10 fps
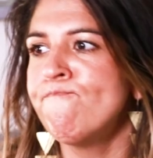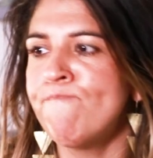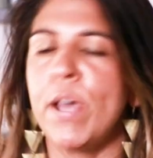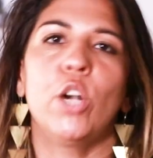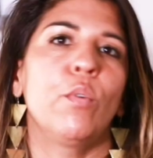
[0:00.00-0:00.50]

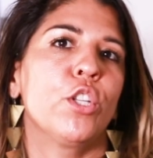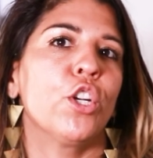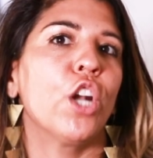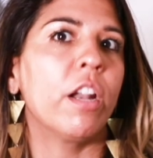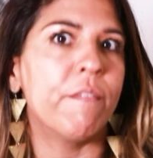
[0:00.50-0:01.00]
better
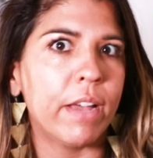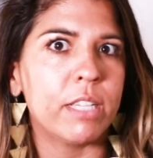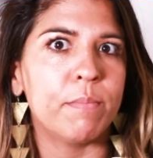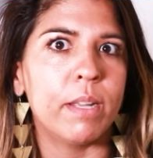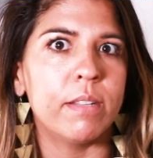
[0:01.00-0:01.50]
return on
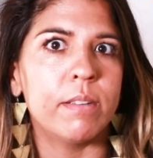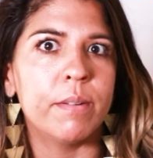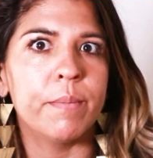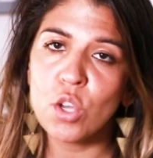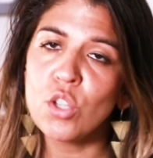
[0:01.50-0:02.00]
investment.
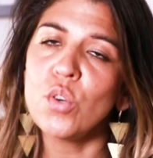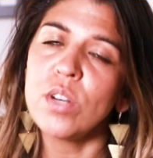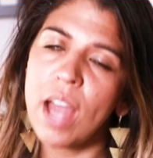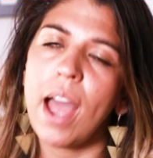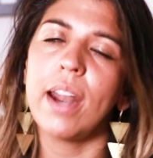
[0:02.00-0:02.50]
You do
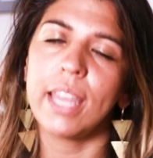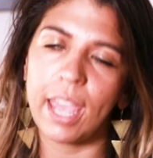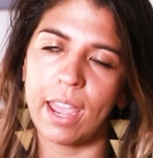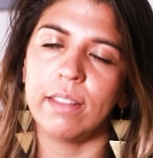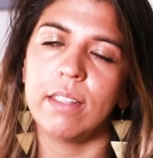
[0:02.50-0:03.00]
not
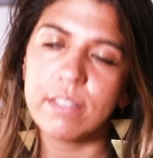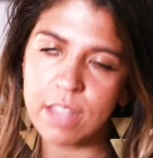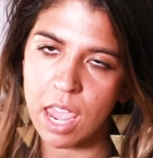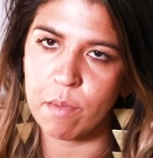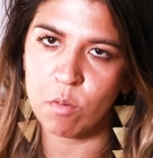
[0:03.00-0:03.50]
get the
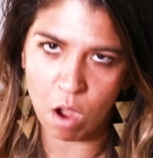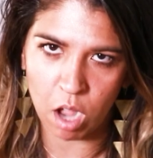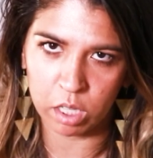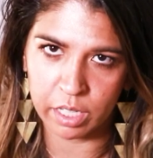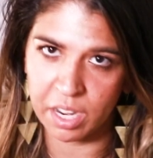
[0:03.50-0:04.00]
same
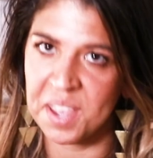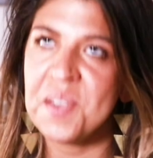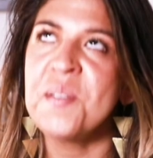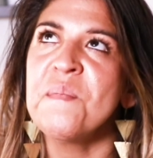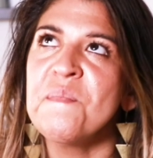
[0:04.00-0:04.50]

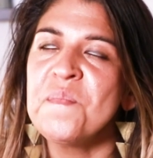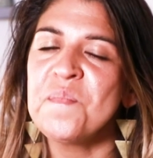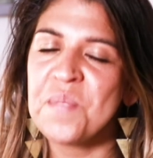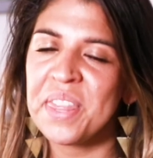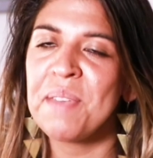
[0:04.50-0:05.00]
quality
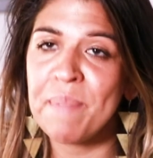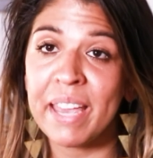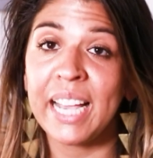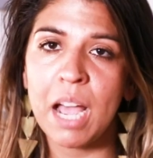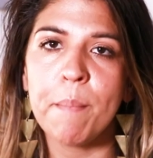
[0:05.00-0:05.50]
with a
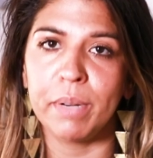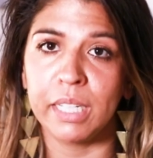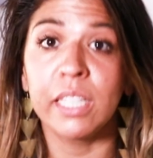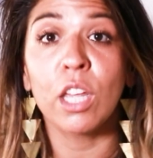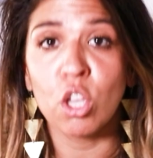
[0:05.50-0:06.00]
big
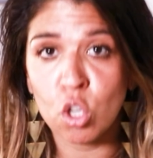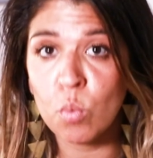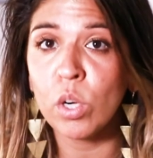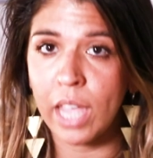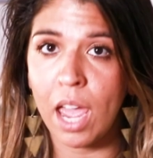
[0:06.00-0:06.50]
company that you
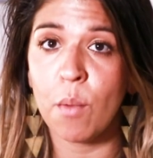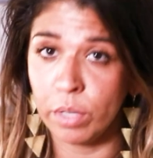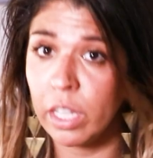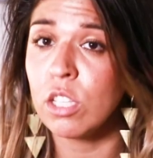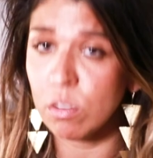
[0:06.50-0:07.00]
would get
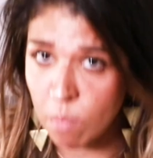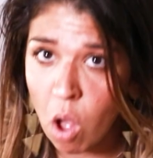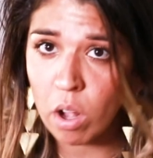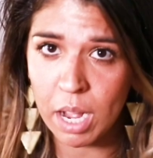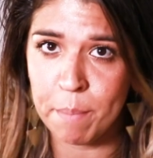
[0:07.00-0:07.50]
with a
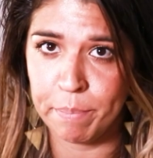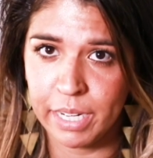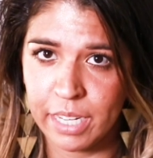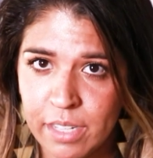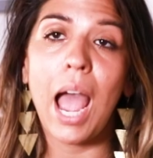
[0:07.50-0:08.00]
small
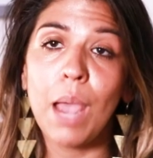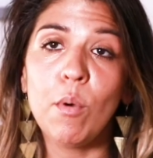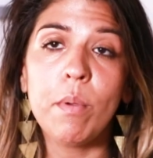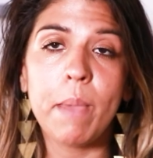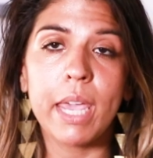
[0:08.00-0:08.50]
company. I
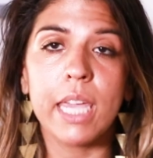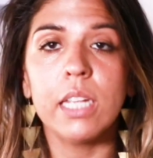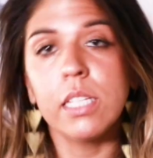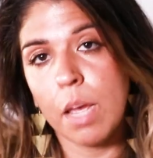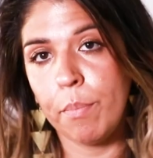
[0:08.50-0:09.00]
will be making
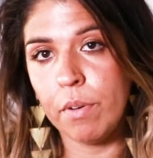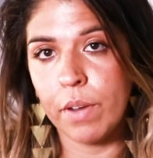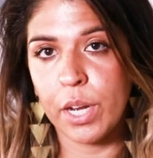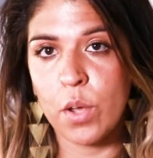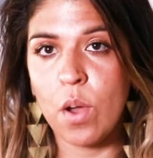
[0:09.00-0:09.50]
a separate
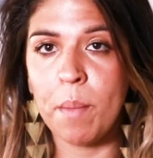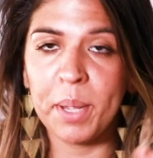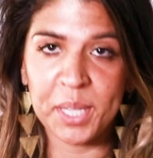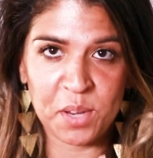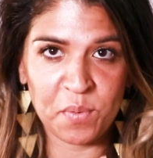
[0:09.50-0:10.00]
video
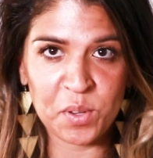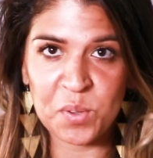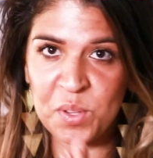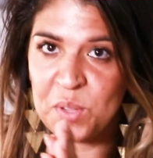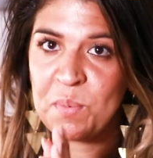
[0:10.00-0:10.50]
about the
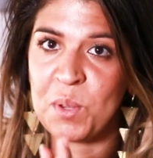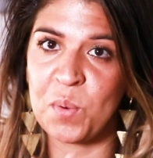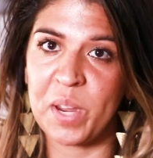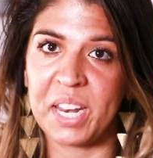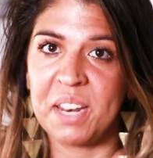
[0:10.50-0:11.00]
differences
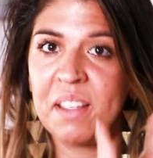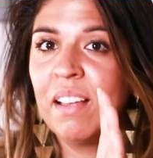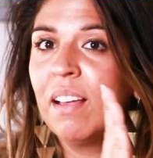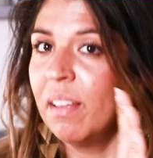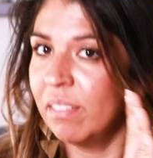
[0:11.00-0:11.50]
between
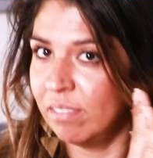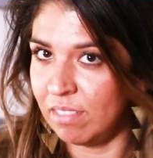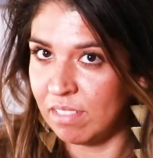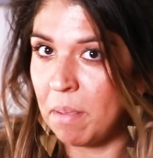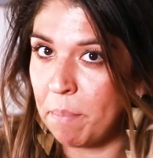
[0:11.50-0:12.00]

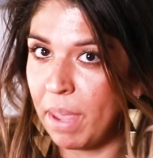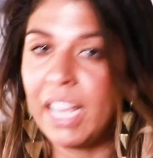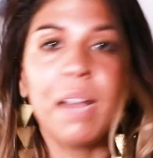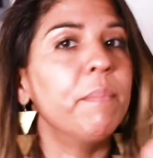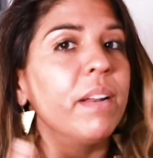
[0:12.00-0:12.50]
the
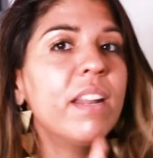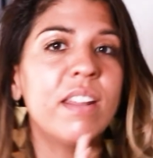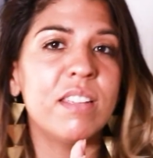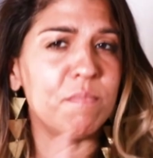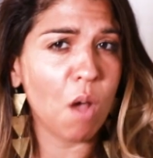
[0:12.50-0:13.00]
big company
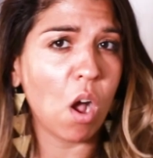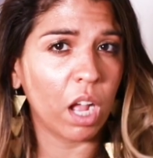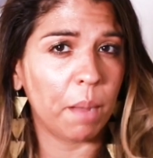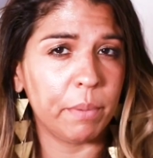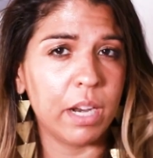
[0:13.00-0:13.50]
and a small
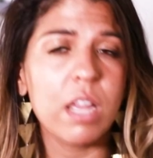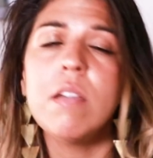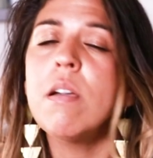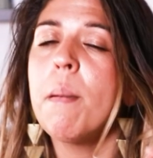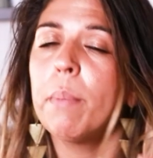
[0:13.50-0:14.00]

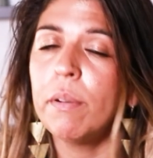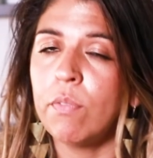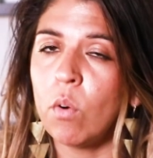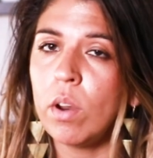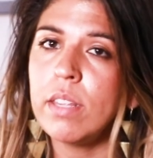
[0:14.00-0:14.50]
company, but
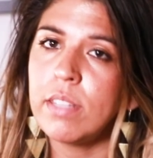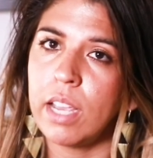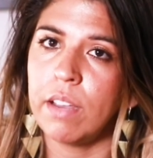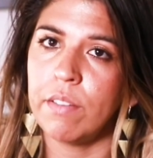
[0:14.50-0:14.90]
for the sake